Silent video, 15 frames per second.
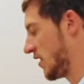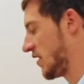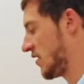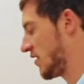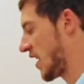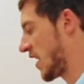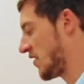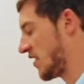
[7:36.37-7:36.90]
it's
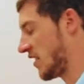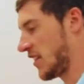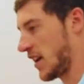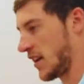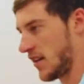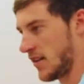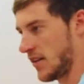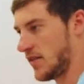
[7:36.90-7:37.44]
tasted
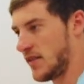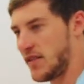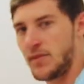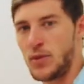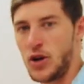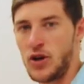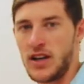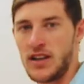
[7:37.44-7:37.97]
like a
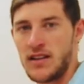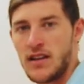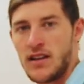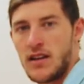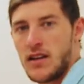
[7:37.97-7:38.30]
spirit,